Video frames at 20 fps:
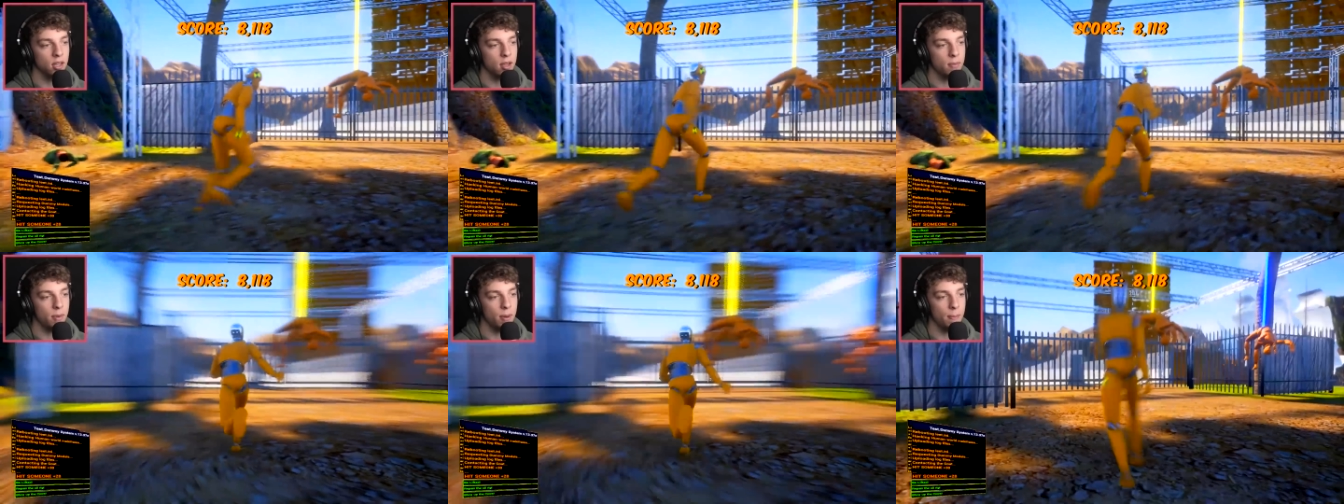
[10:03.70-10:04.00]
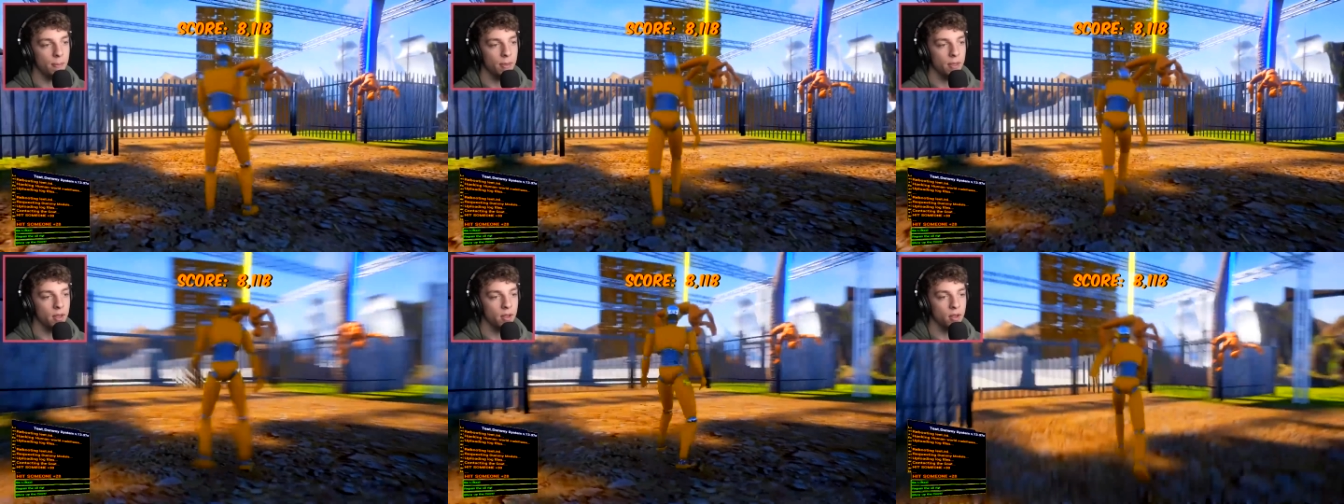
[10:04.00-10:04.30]
Come
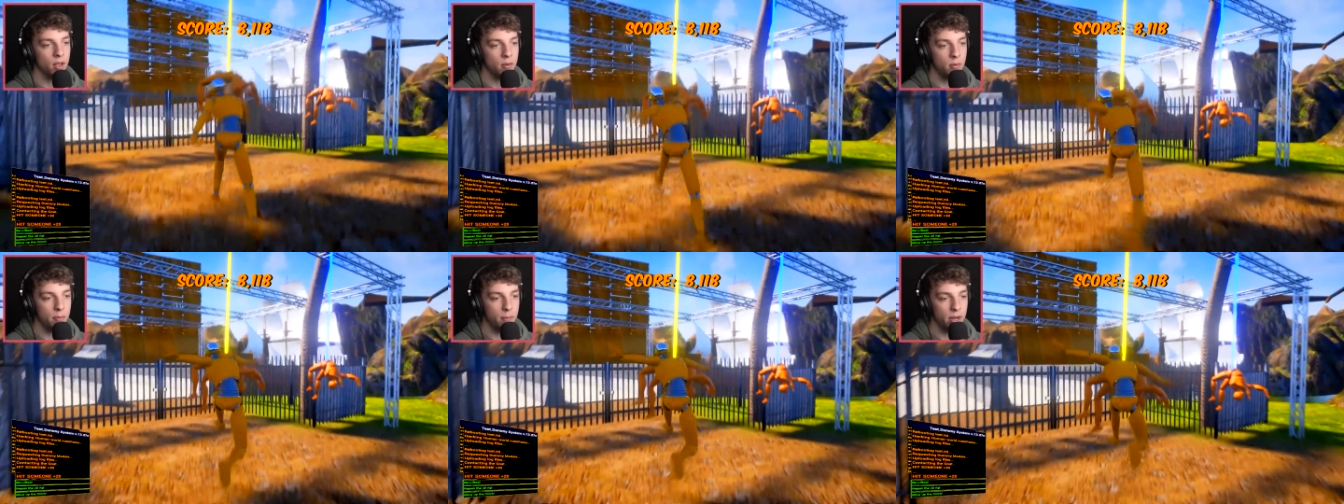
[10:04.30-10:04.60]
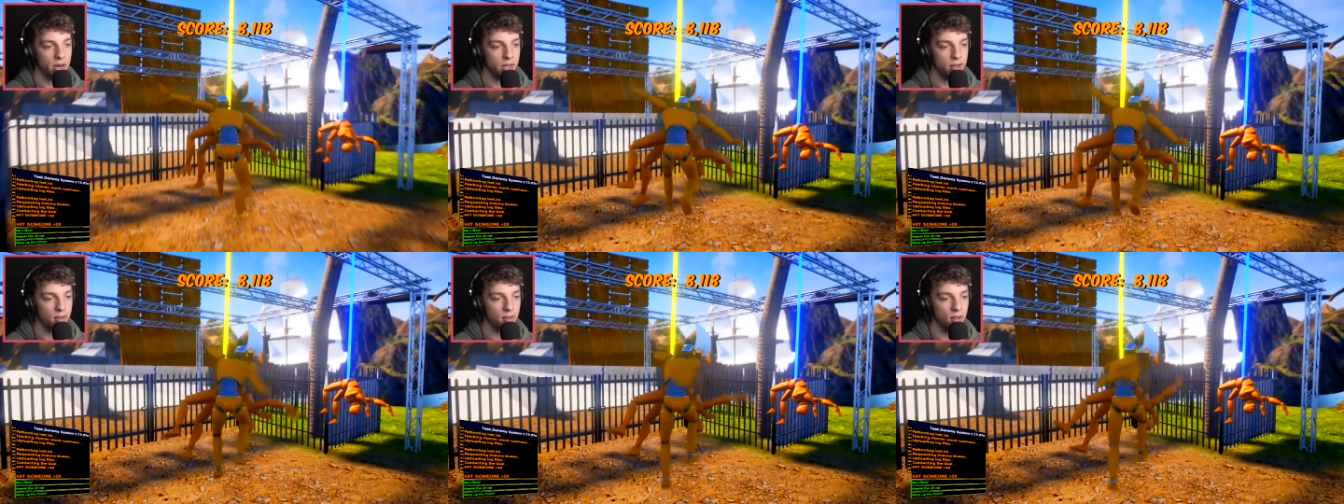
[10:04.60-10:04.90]
on, come on
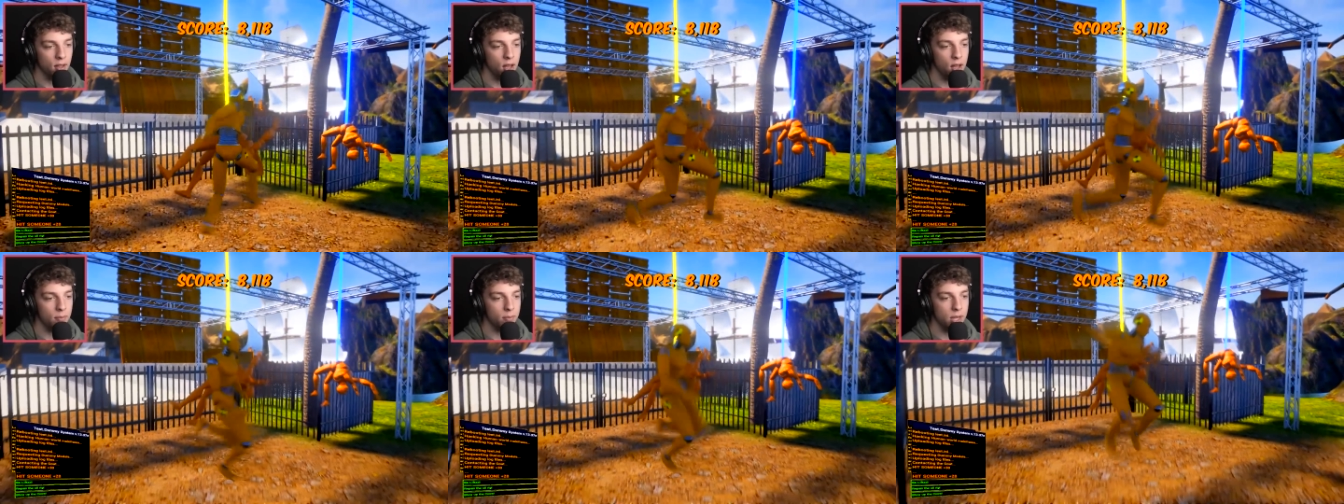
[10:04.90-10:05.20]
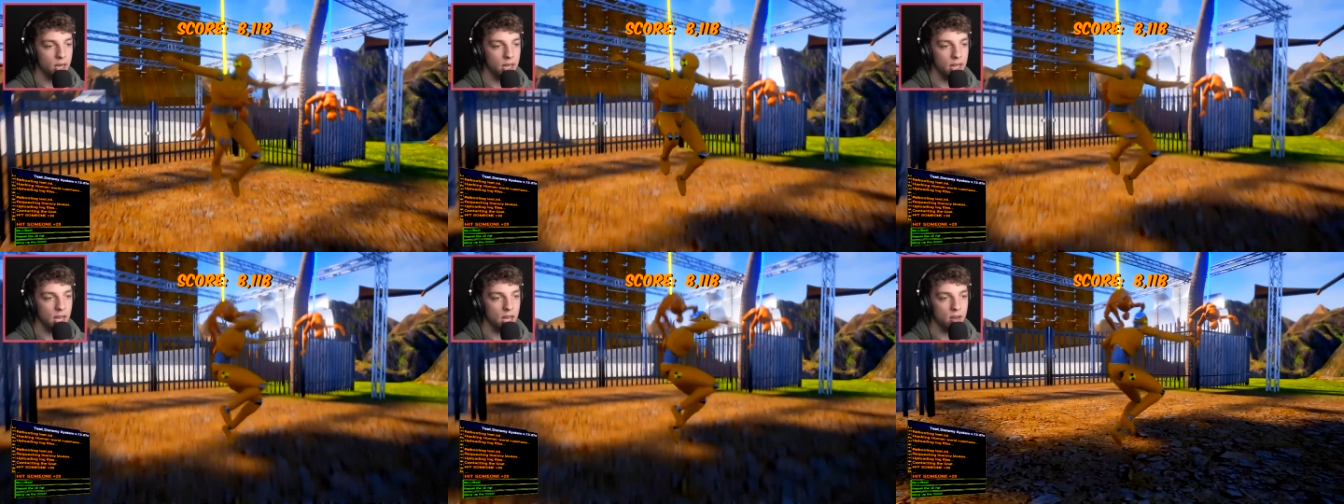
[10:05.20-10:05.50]
buddies. I'm
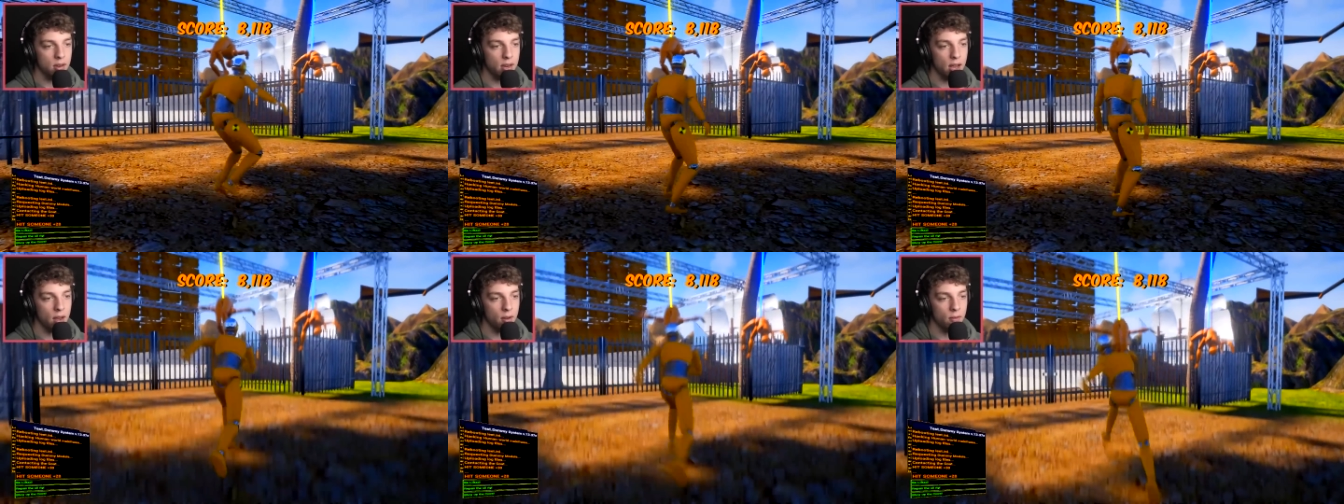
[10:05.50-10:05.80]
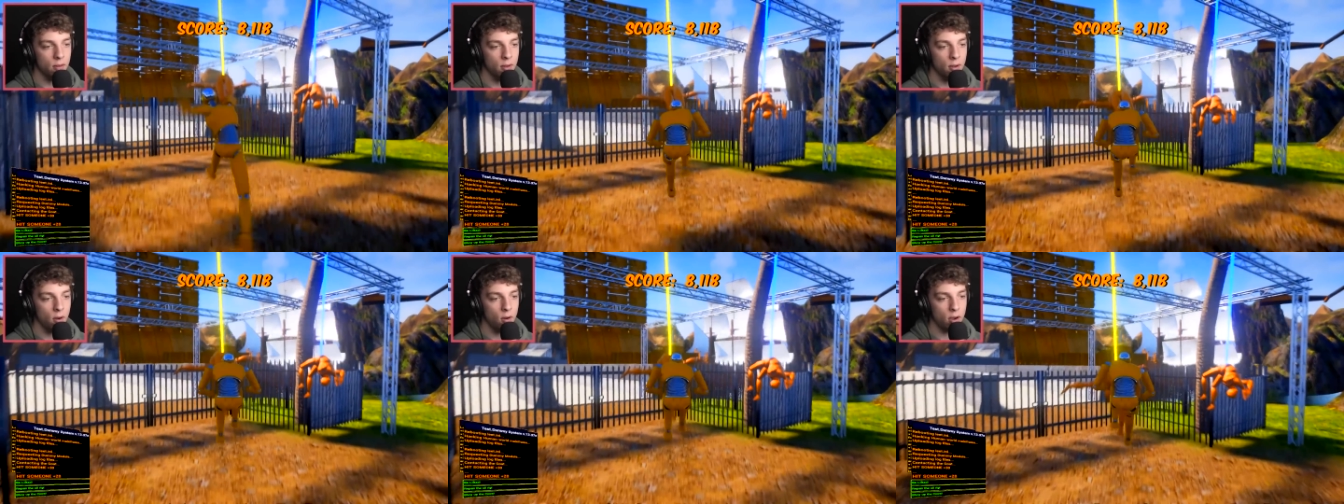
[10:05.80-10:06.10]
gonna get you down.